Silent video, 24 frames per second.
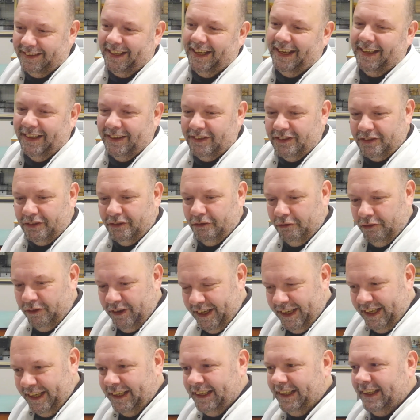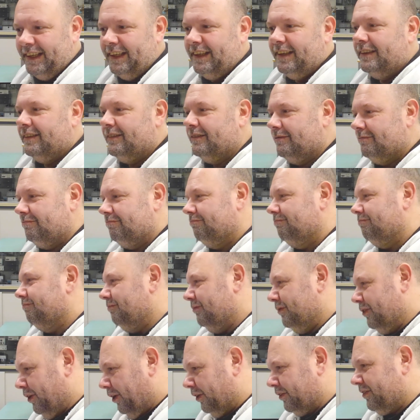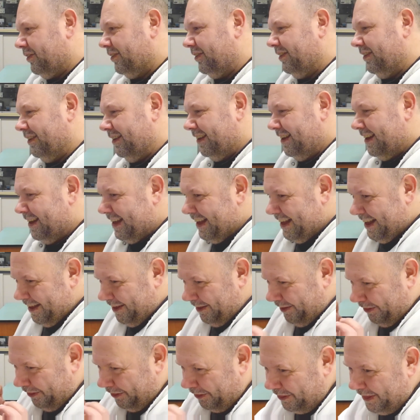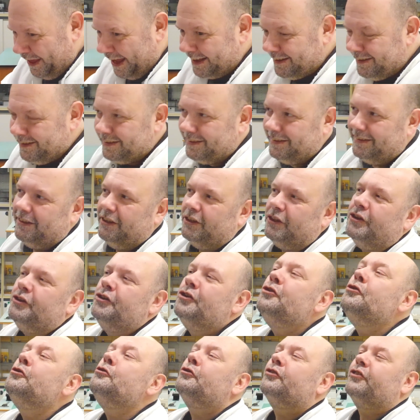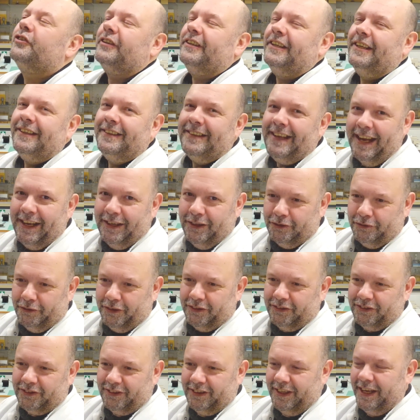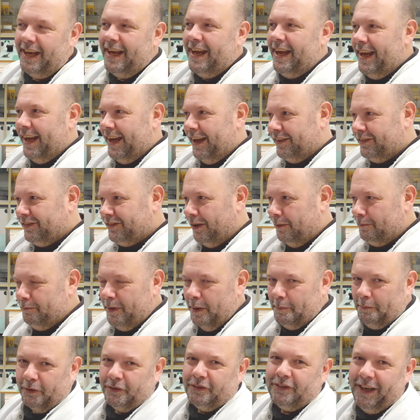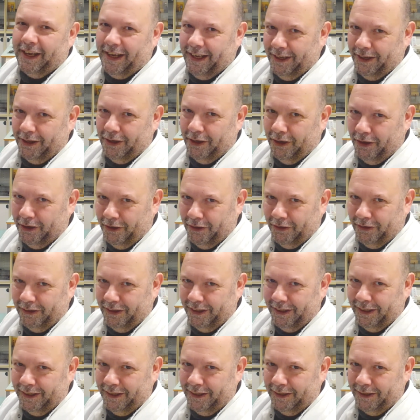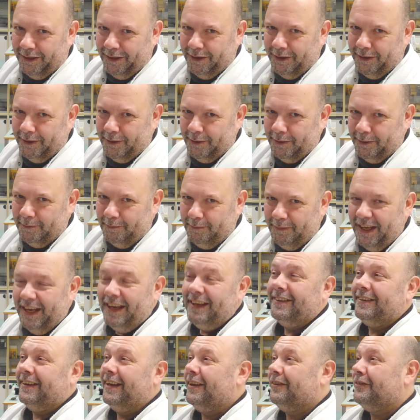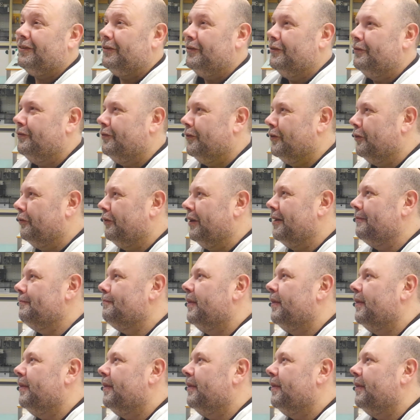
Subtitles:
it is really not that hugely dangerous, as some people say on internet fora.